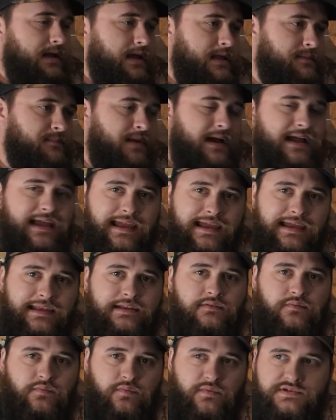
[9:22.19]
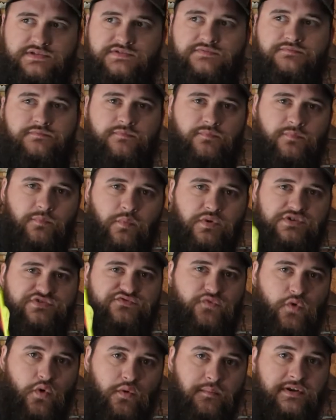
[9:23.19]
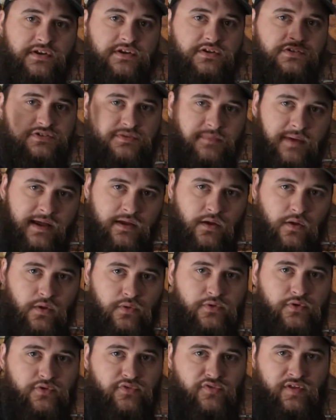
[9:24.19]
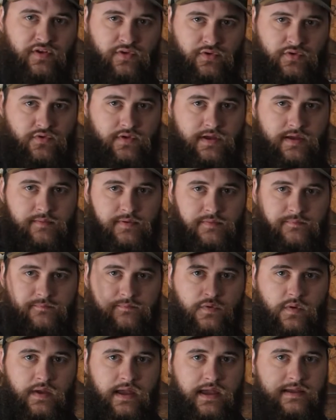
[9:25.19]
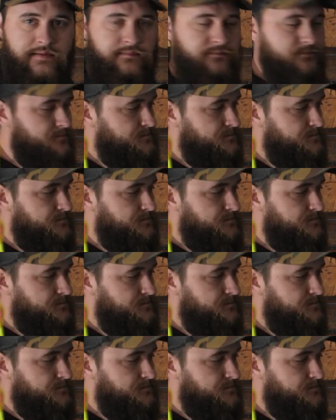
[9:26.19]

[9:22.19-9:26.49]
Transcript: my hand was forming to my older, thinner grip, okay?